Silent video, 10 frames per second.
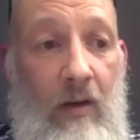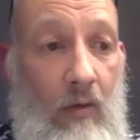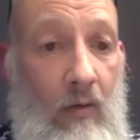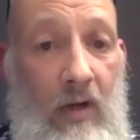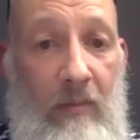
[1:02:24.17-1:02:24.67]

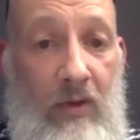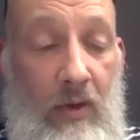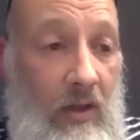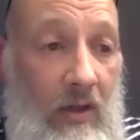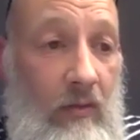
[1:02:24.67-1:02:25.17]
All you,
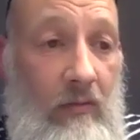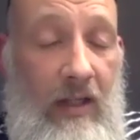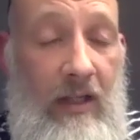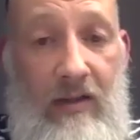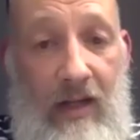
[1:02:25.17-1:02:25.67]
all
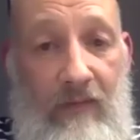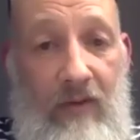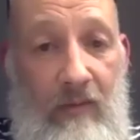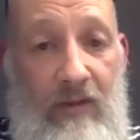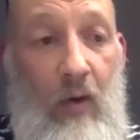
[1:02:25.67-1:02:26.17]
teachers have to
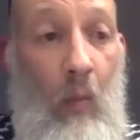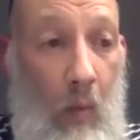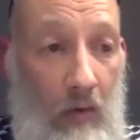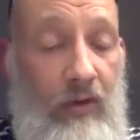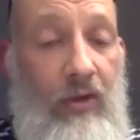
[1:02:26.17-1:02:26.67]
do is
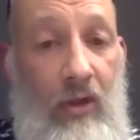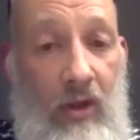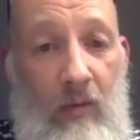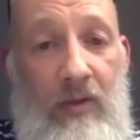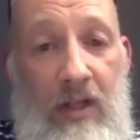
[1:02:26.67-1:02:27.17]
want to
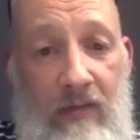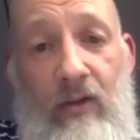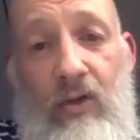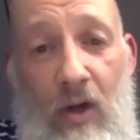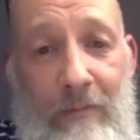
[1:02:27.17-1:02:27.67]
go on the
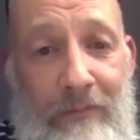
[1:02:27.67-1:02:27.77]
adventure,